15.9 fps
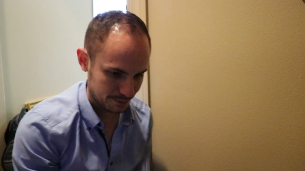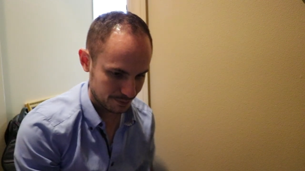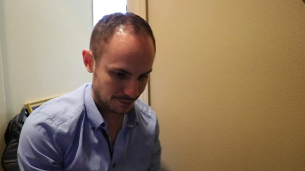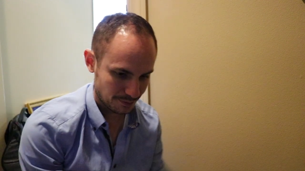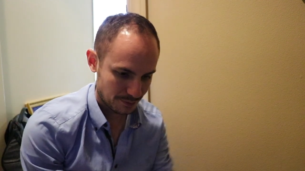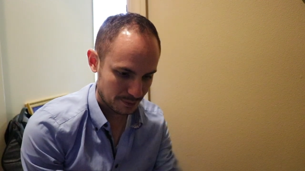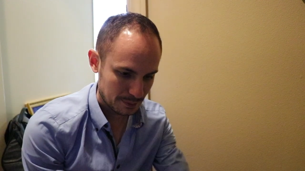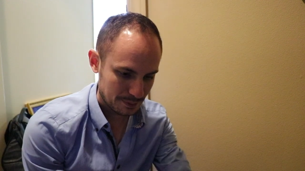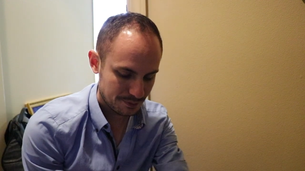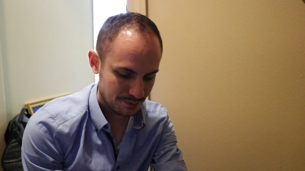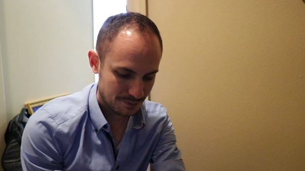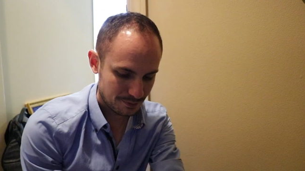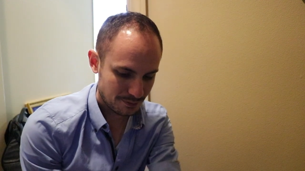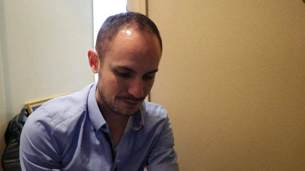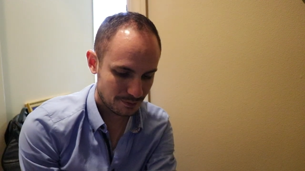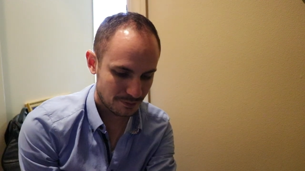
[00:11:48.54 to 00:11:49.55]

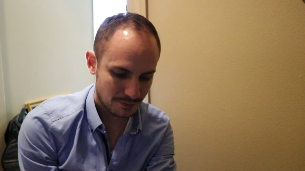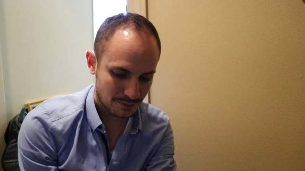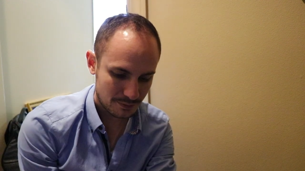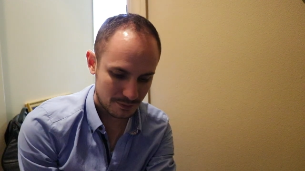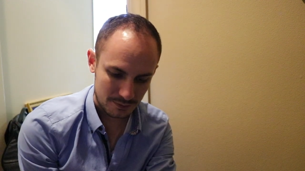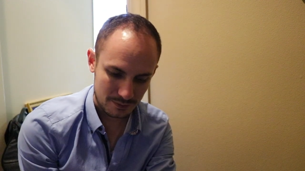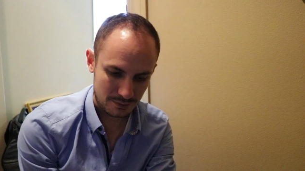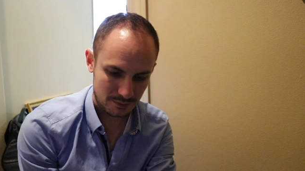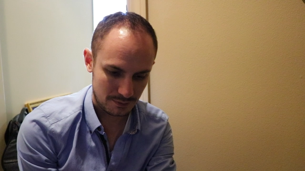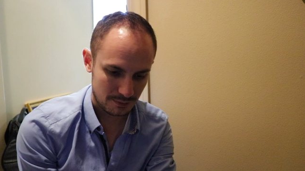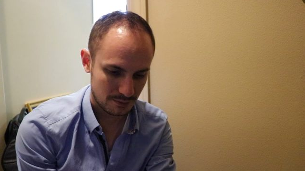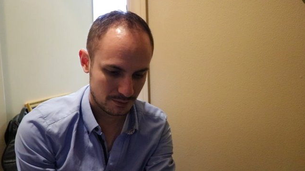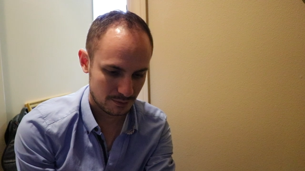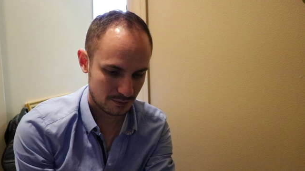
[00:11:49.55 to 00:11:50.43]
(silence)